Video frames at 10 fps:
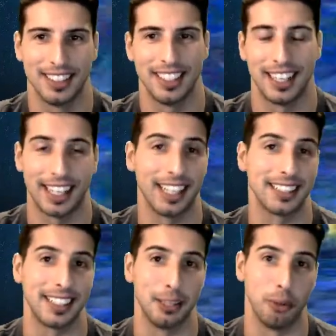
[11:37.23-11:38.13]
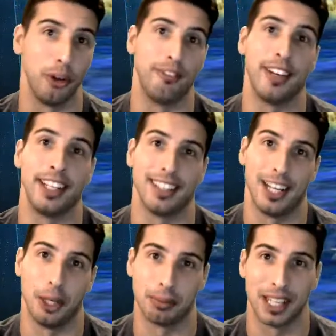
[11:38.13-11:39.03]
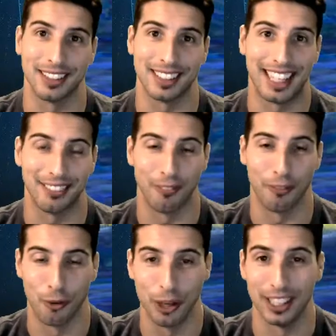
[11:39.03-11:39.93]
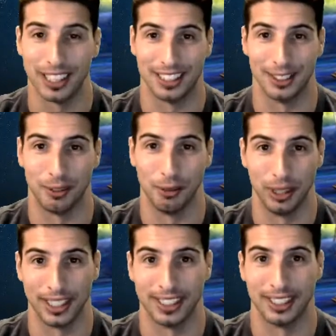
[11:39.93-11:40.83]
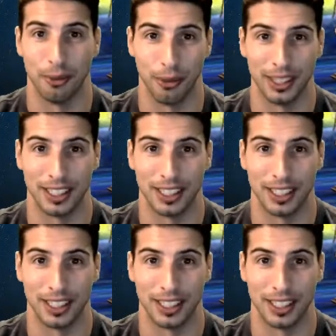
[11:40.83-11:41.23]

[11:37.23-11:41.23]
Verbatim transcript: And I gotta say, the boy Vayne helped out really, really, really,